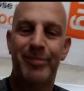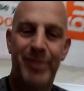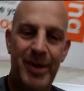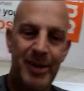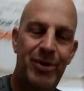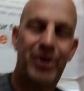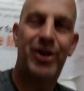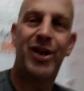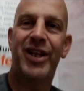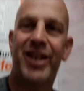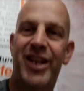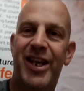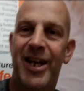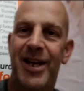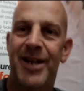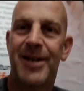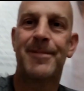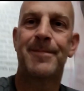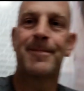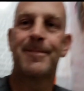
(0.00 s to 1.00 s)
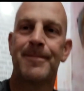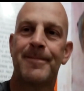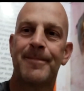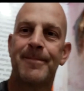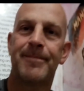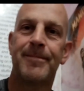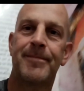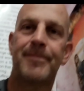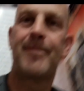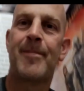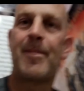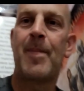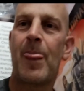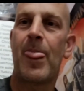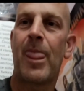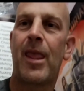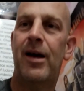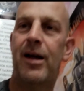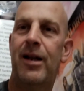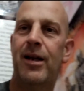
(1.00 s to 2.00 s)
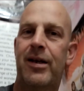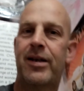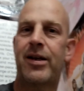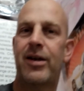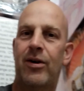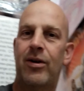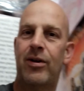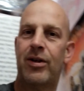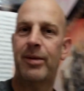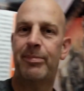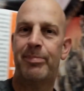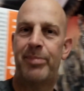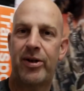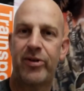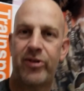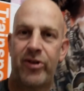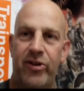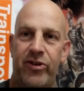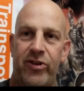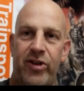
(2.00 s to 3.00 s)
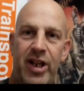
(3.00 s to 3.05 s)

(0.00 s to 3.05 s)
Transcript: People like it. Oh, look at all the posters.